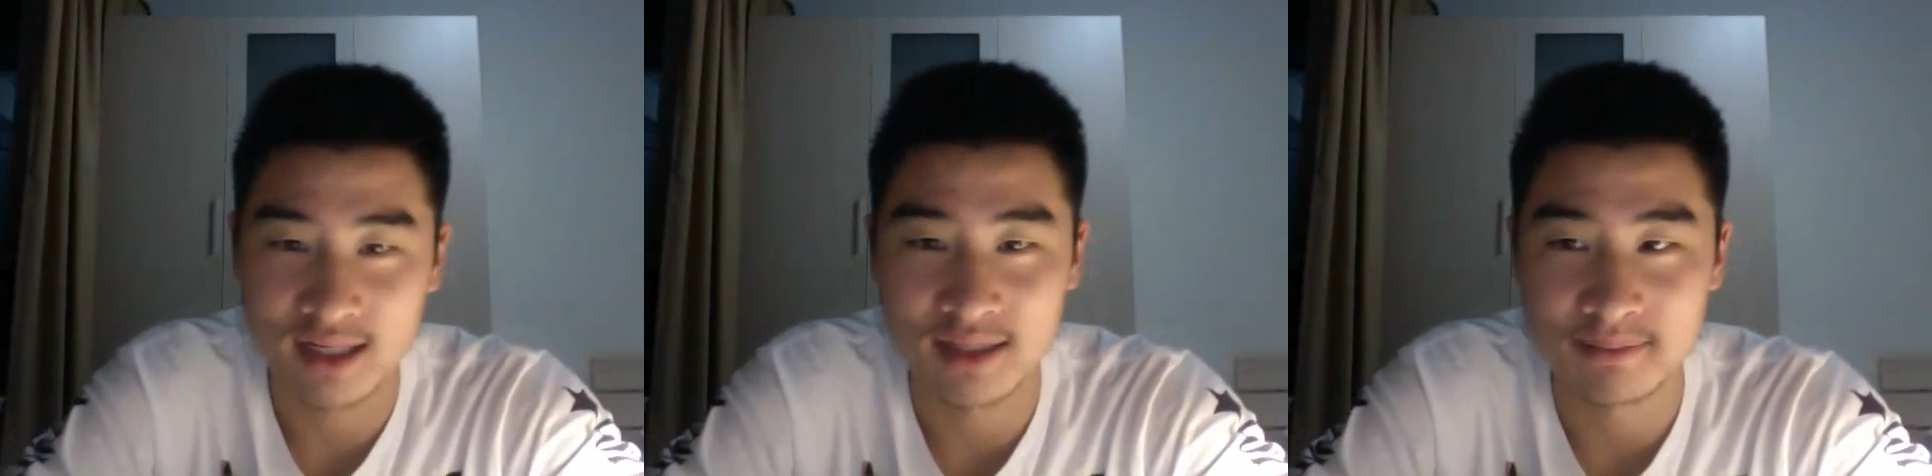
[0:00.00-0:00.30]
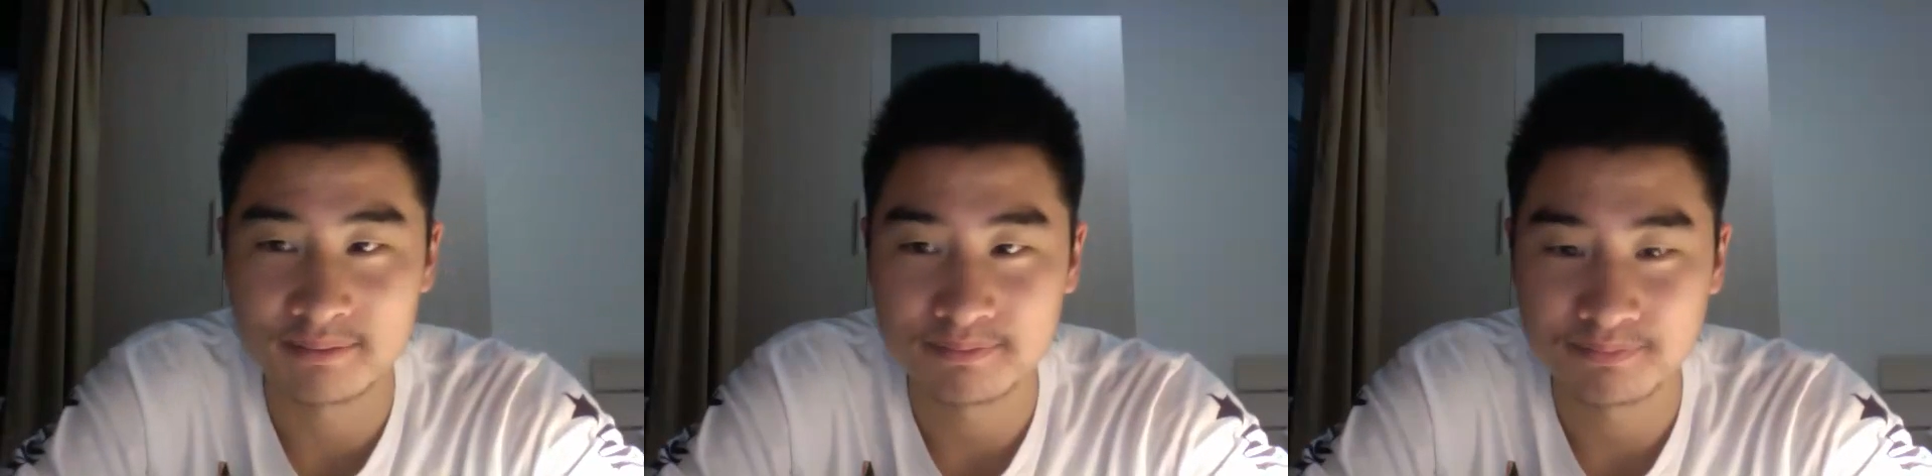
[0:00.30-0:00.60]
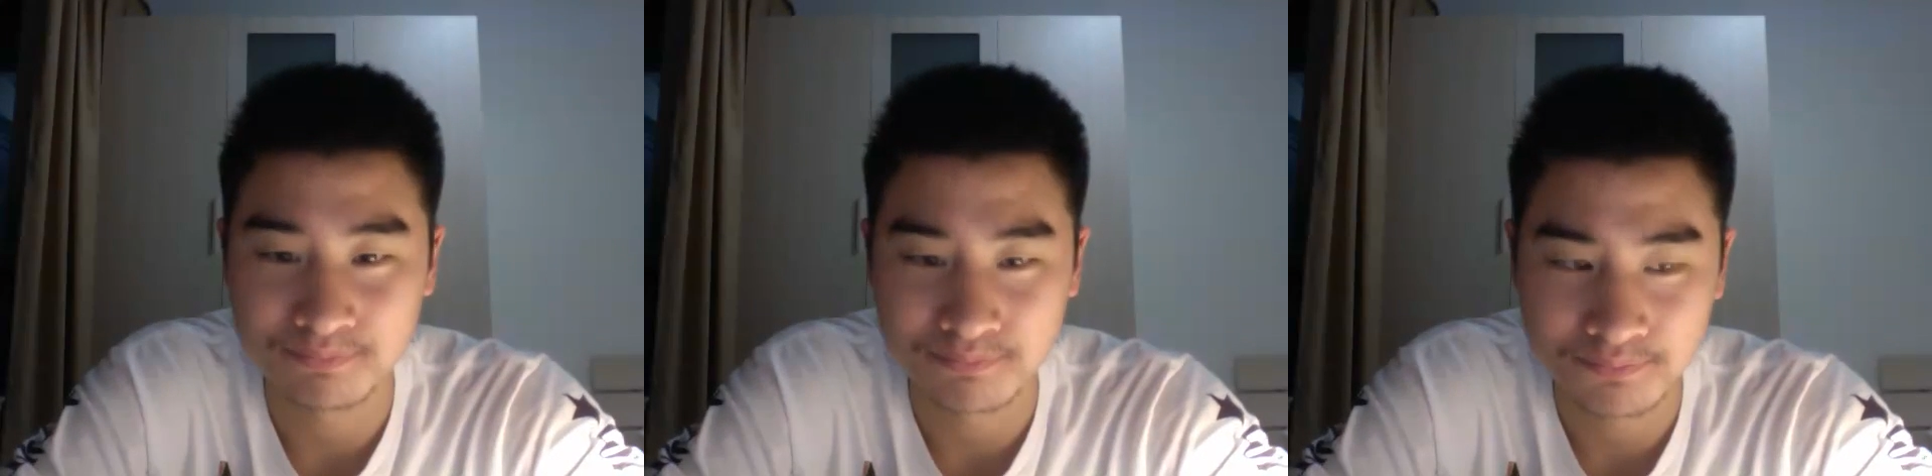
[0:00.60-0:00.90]

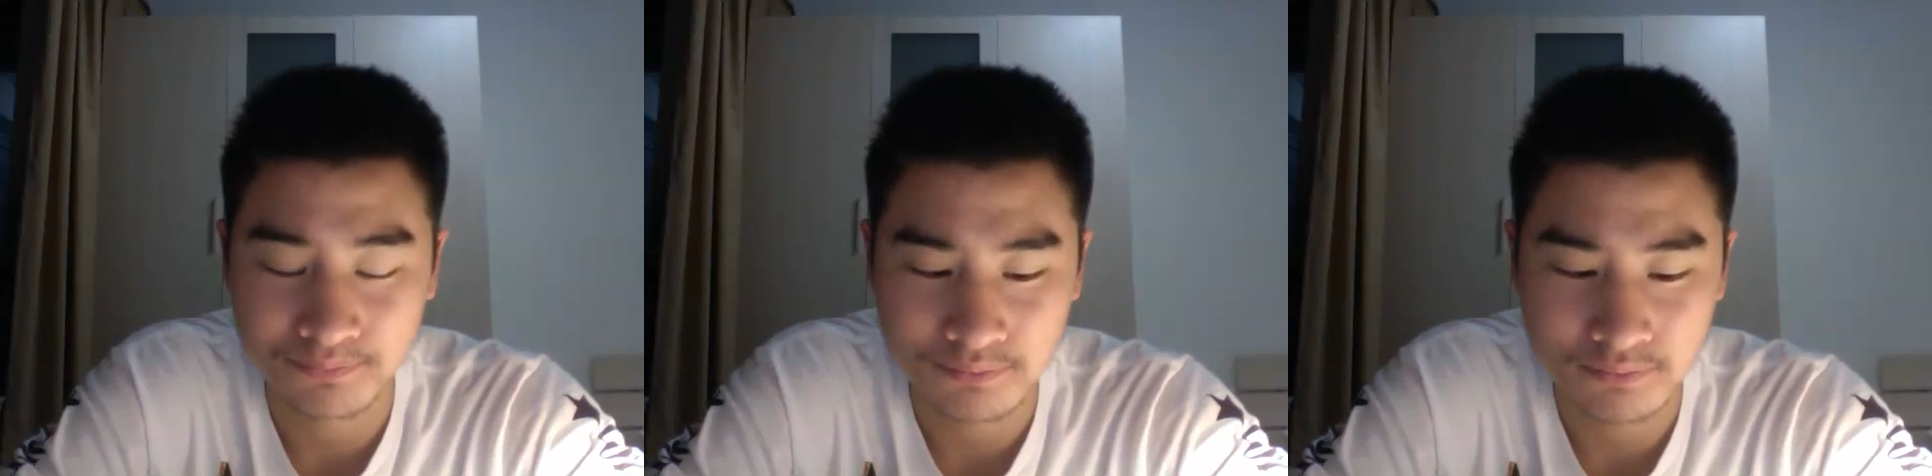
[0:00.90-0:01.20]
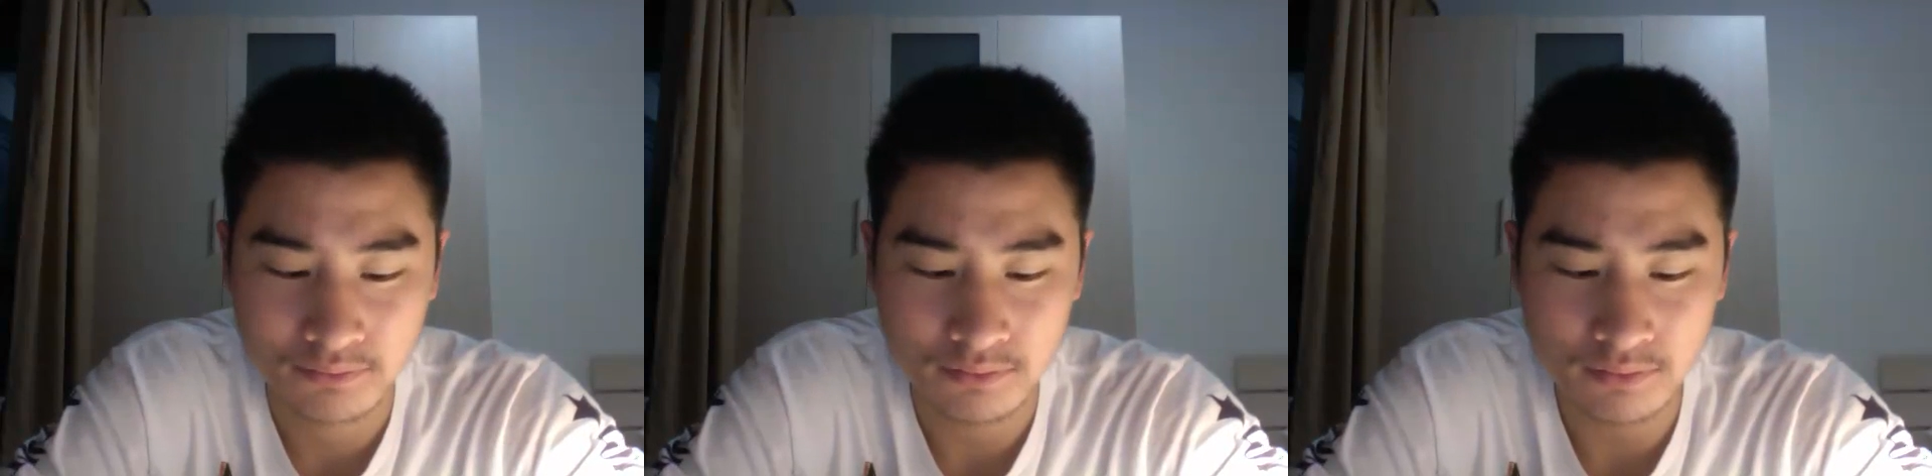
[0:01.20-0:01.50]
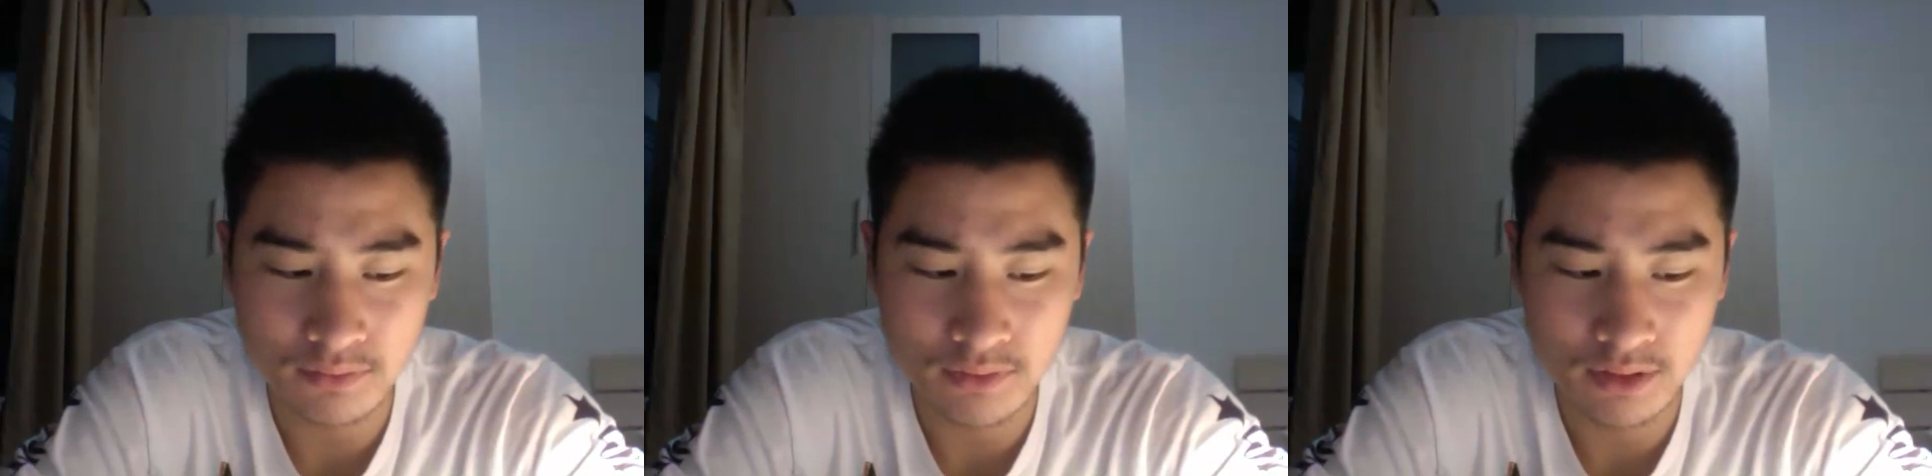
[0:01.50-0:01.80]

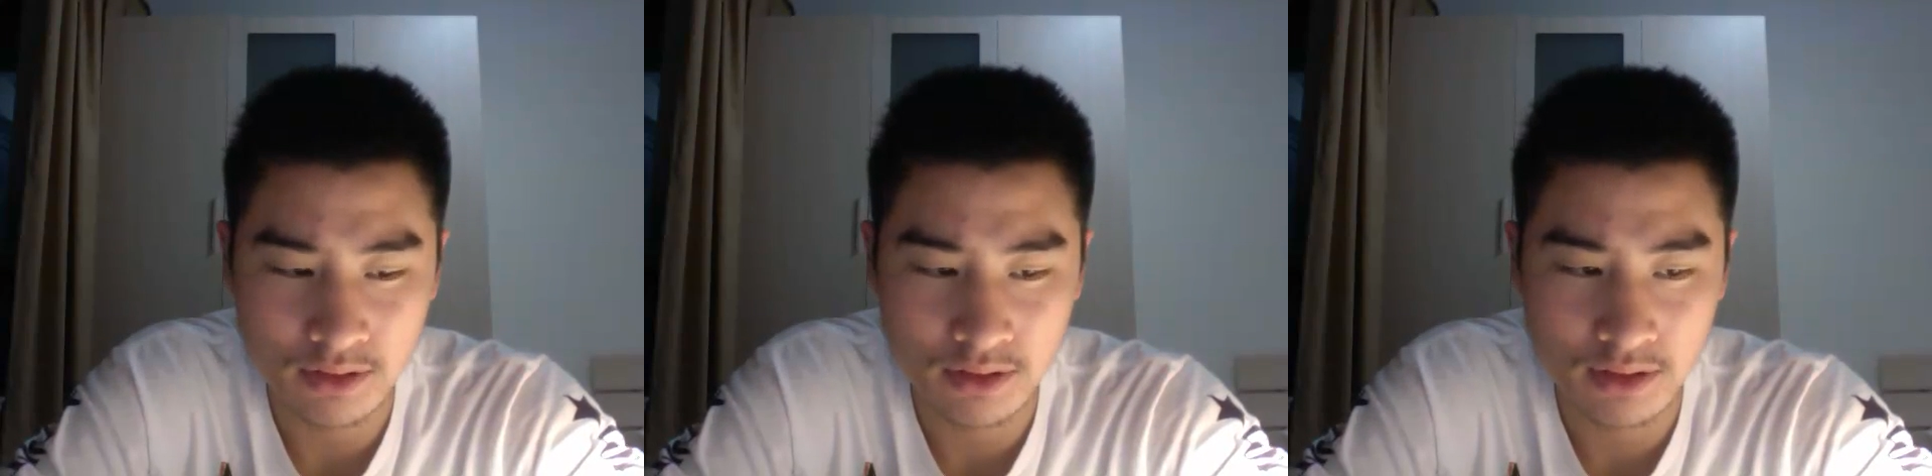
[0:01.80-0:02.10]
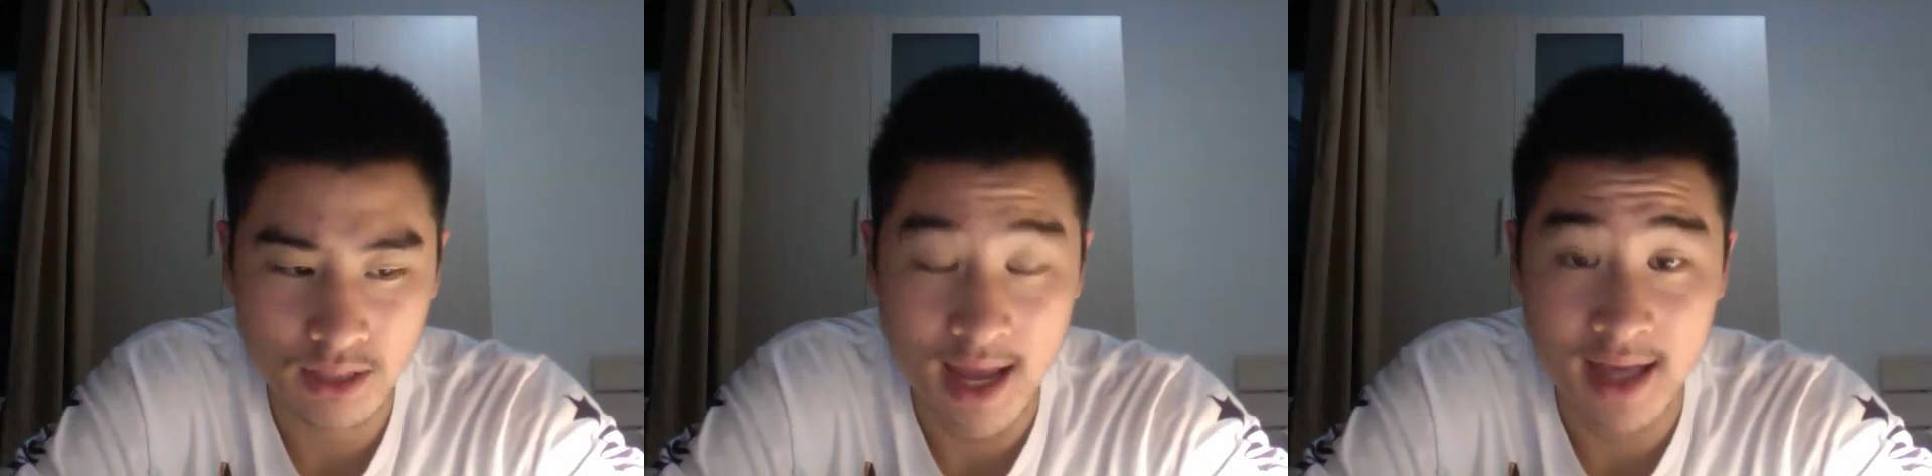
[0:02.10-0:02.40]
I